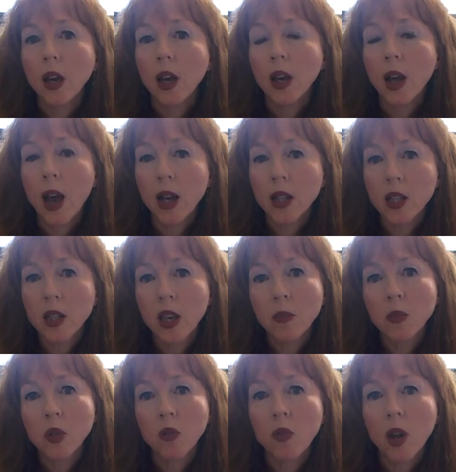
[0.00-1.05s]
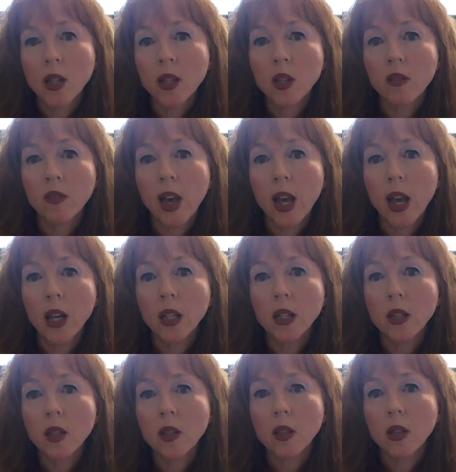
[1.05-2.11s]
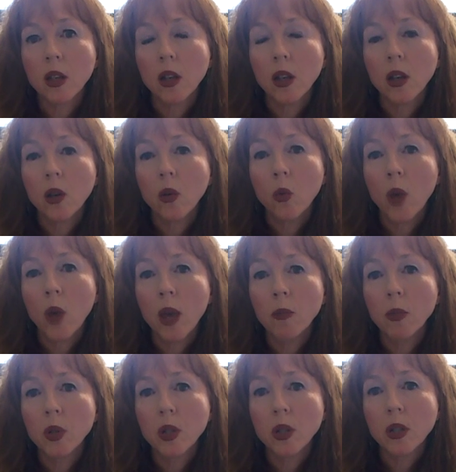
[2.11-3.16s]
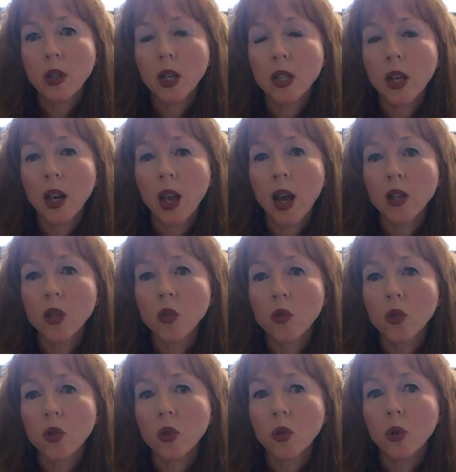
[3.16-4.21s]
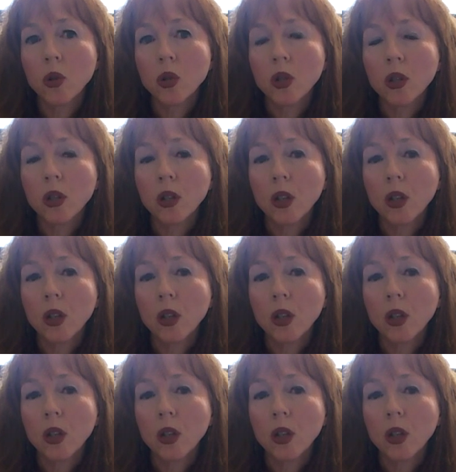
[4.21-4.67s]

and asked them to run surveillance, wept as a last resort,